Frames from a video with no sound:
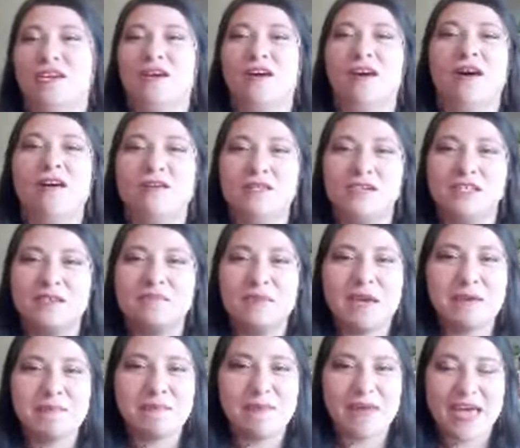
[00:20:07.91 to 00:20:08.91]
cuddle in
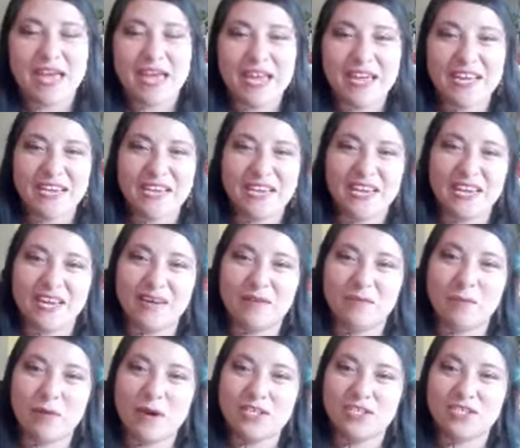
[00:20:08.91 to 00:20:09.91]
my bed
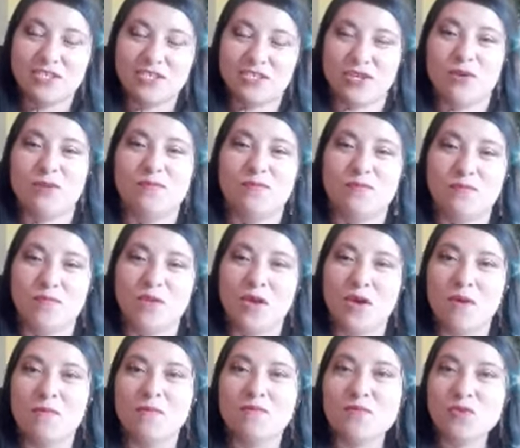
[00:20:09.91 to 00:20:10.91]
and watch some
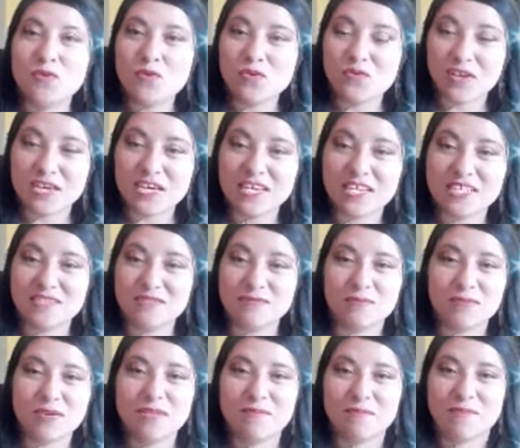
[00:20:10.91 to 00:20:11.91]
movies
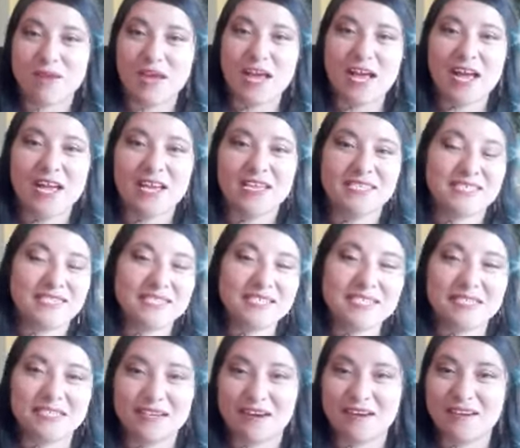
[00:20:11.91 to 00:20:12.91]
with my
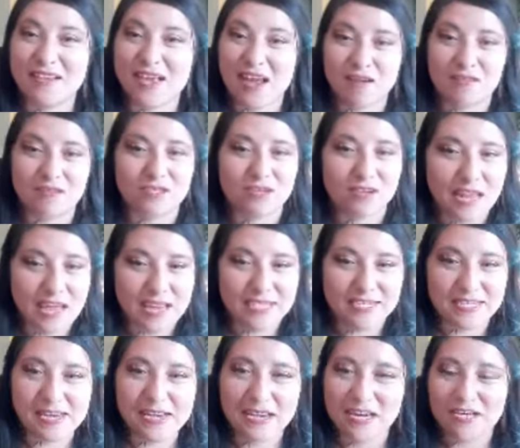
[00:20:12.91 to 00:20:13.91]
sister that also
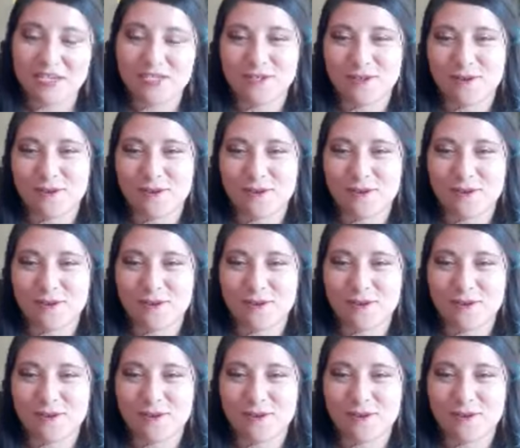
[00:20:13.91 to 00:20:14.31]
likes English. So